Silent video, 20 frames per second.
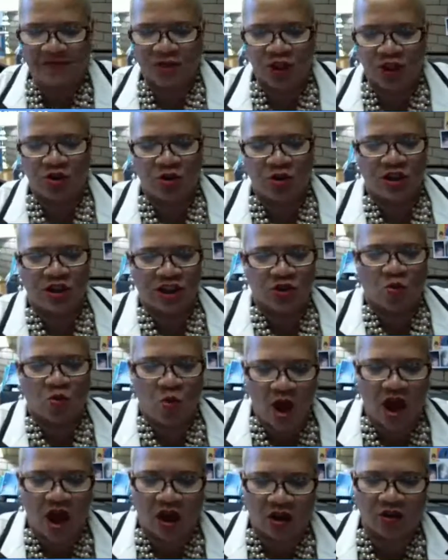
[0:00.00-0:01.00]
do this
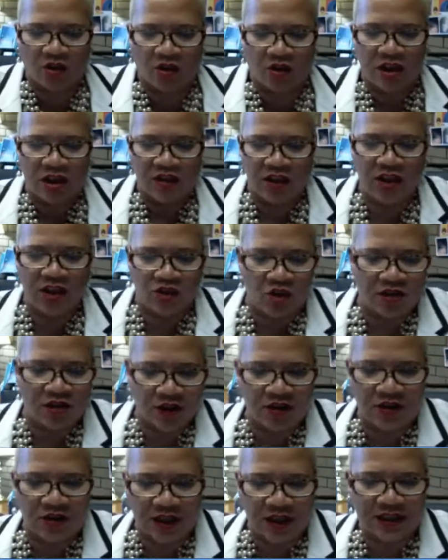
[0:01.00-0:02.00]
well, these are the
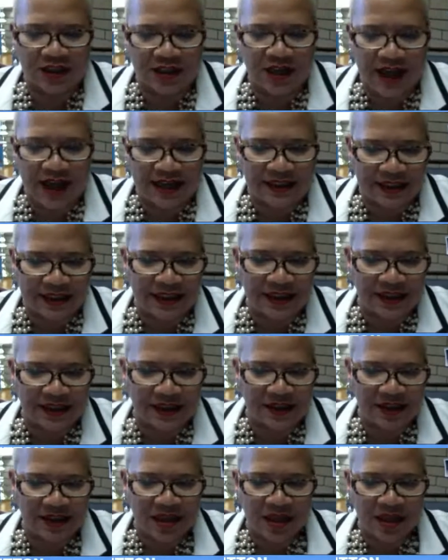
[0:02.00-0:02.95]
things that I need.